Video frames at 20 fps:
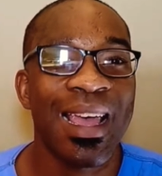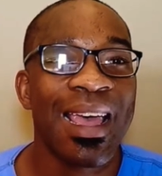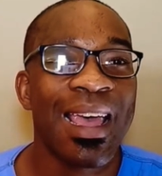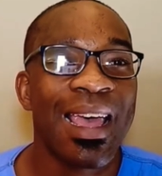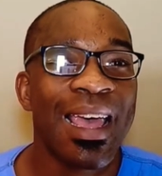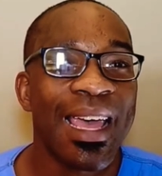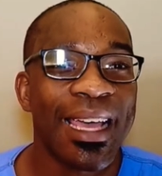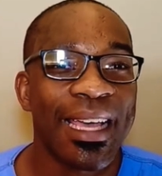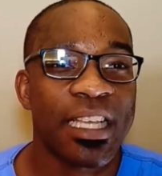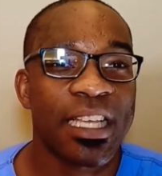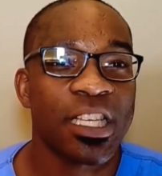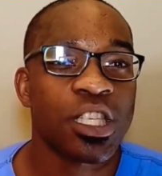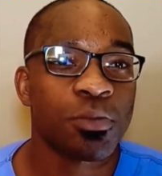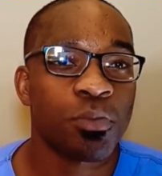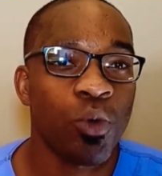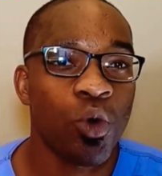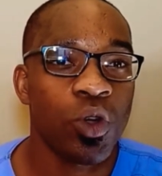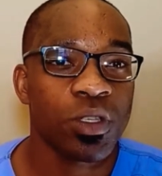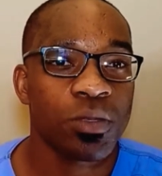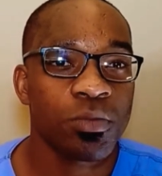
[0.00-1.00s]
and
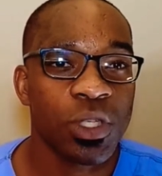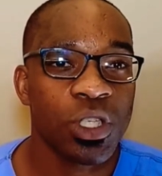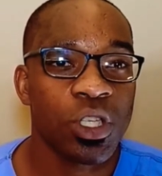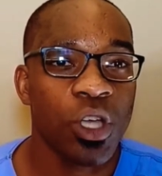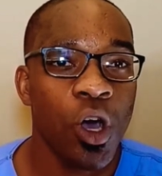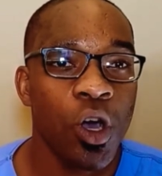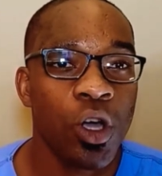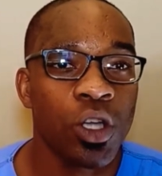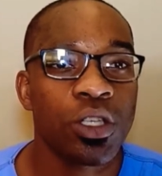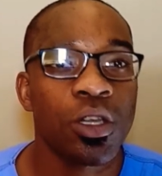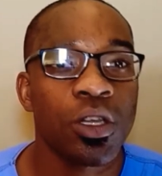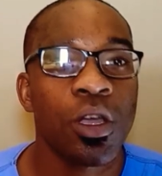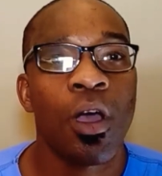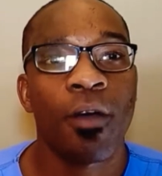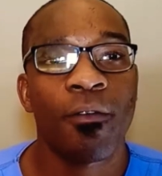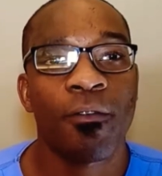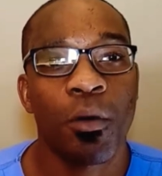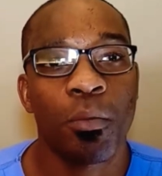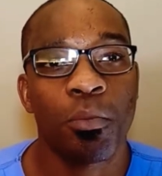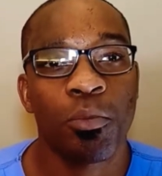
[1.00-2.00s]
sports massage for
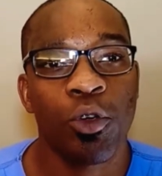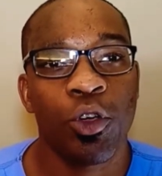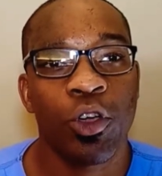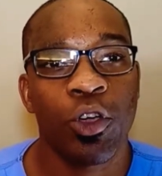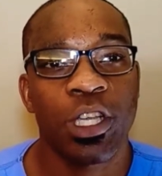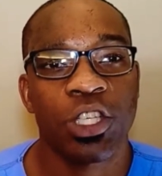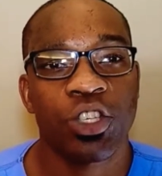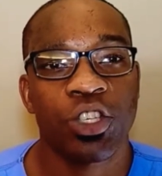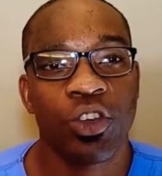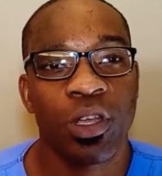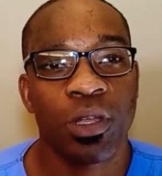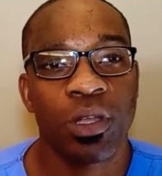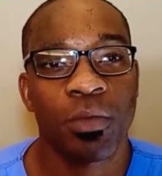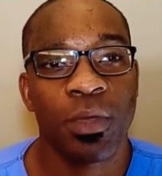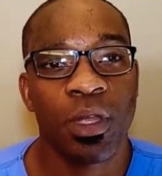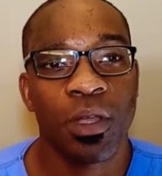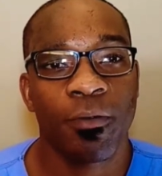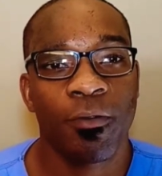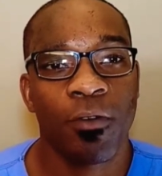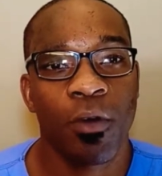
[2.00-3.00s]
pre-treatment
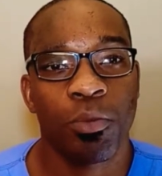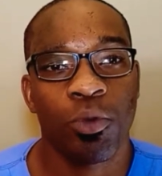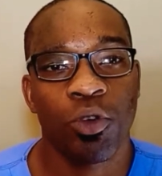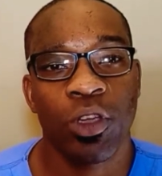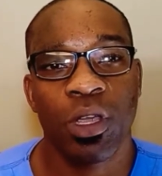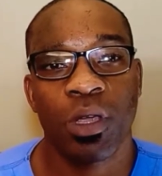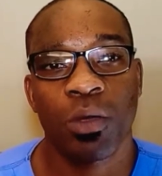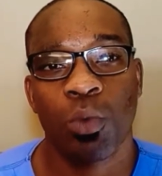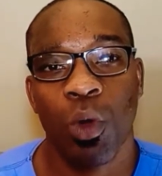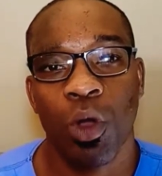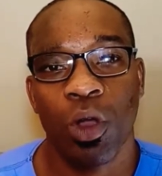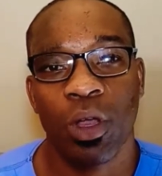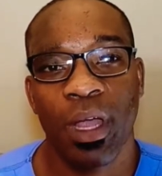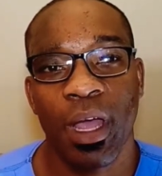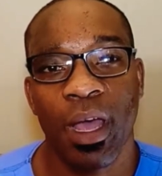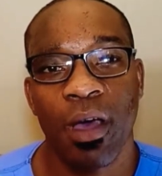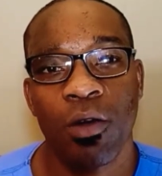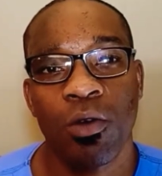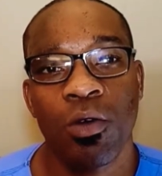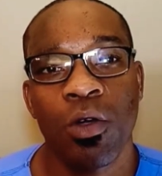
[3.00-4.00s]
for
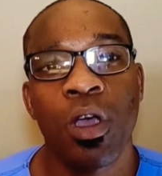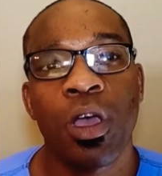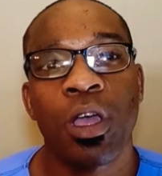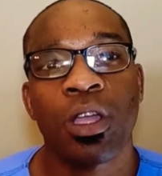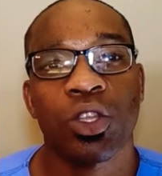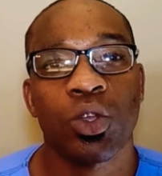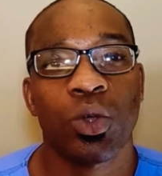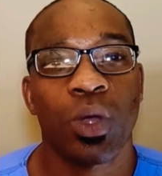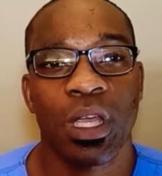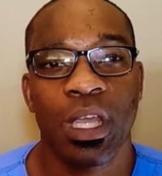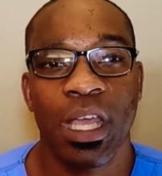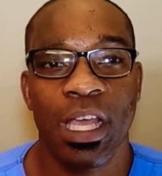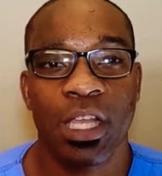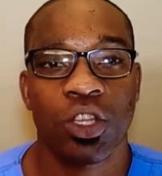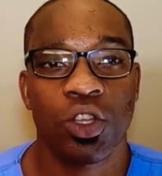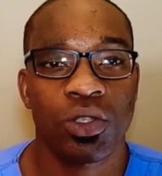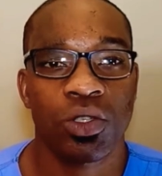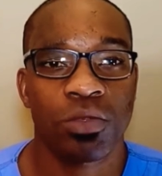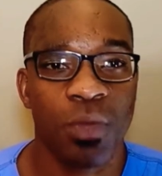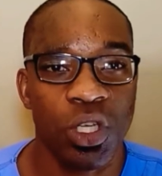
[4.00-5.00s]
pre-workout to get those
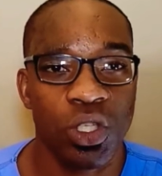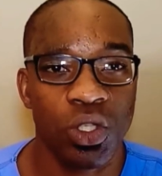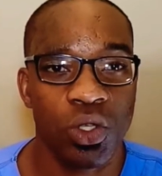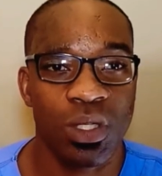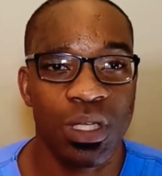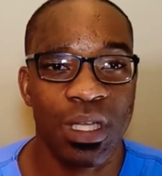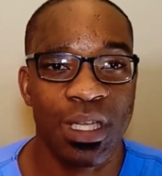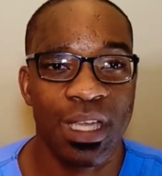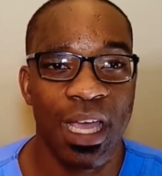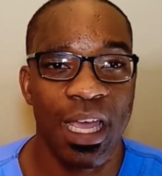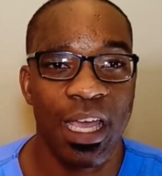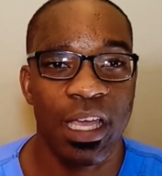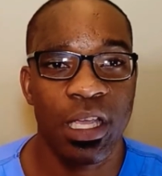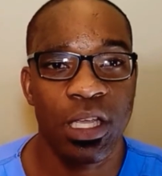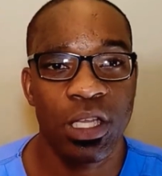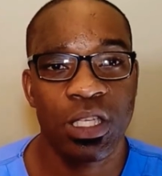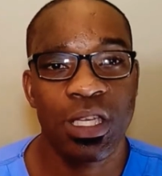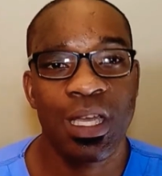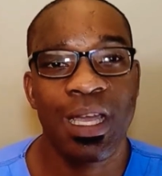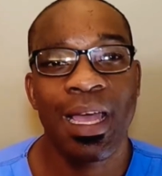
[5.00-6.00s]
muscles engaged,
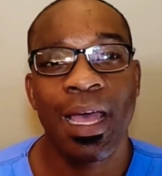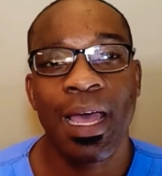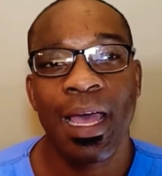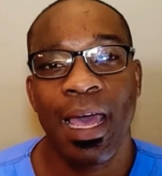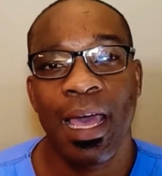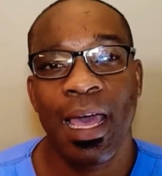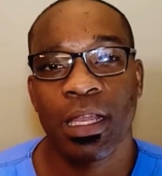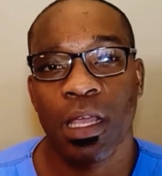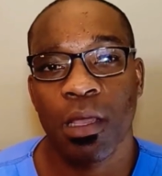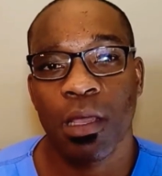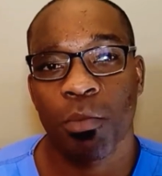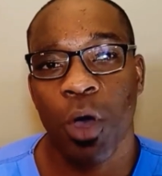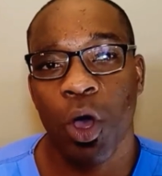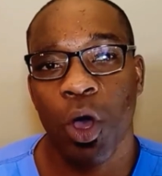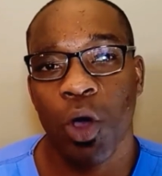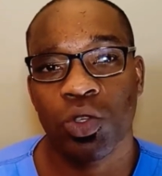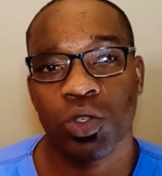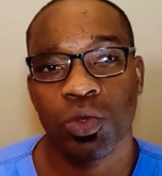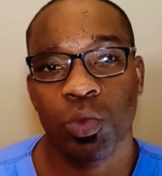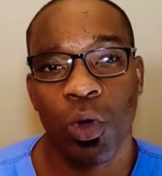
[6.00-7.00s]
and then
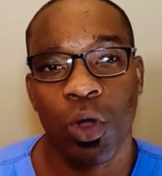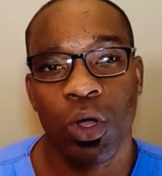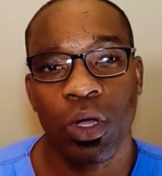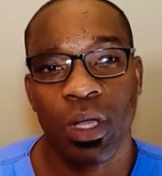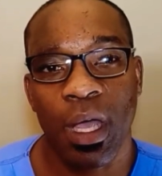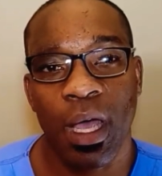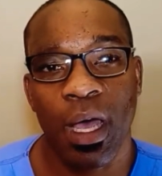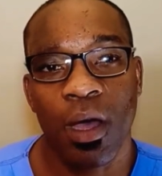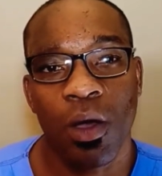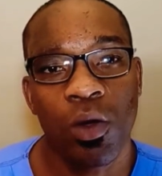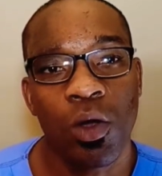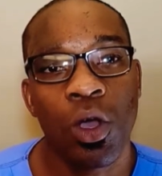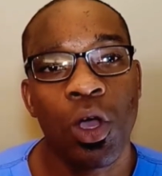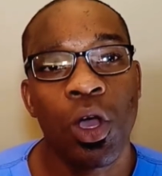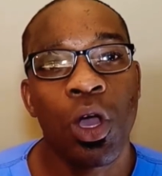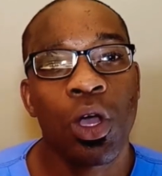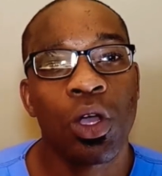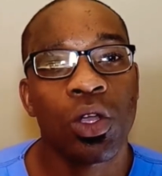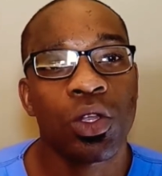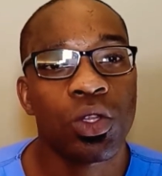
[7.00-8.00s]
post-workout
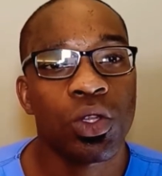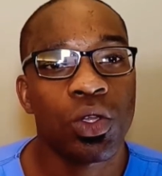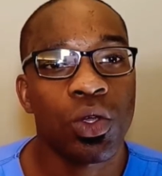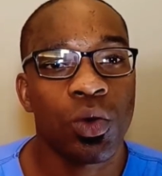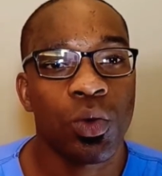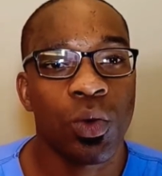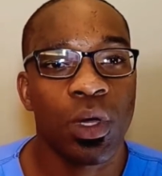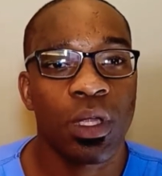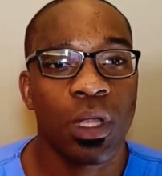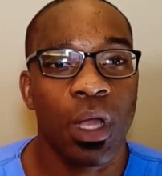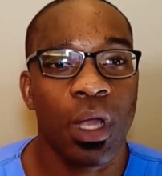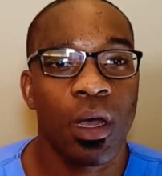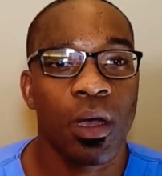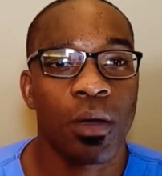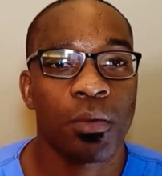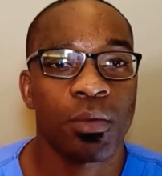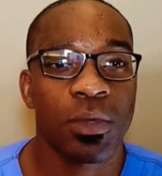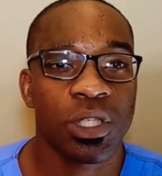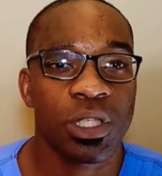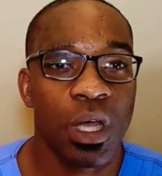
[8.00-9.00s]
doing um,
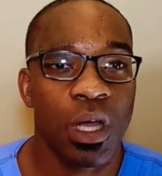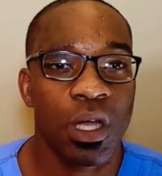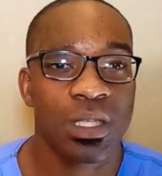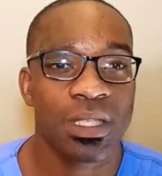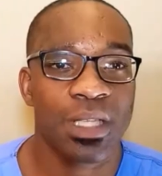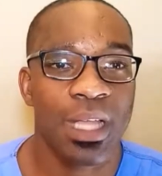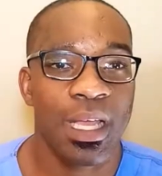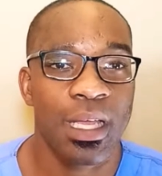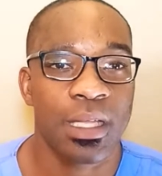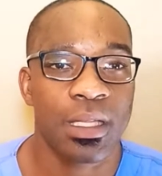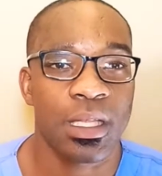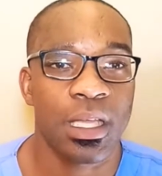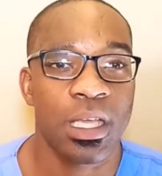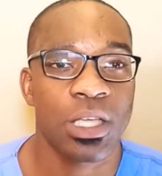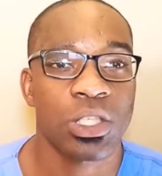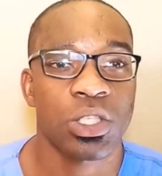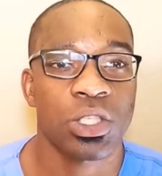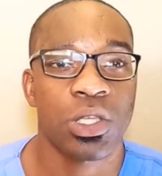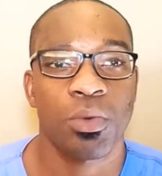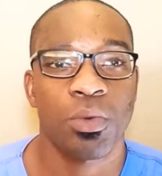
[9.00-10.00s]
massage techniques
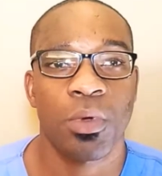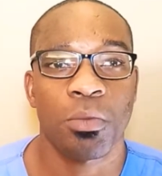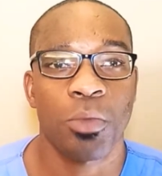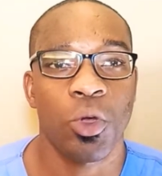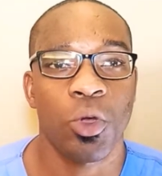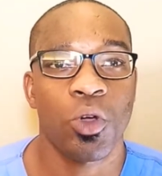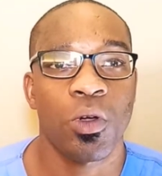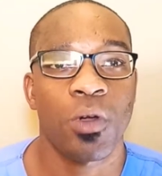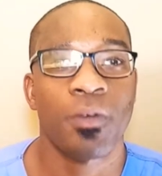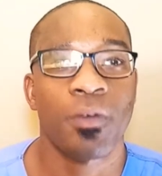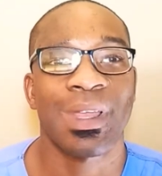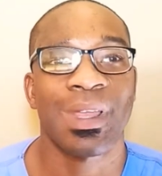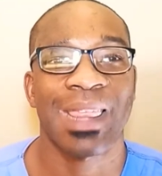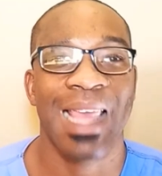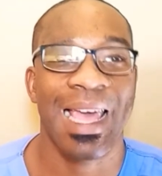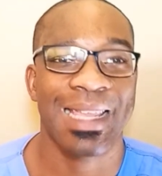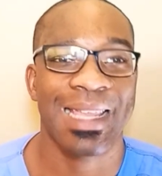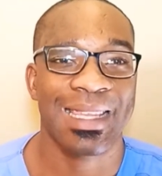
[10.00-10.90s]
to remove lactic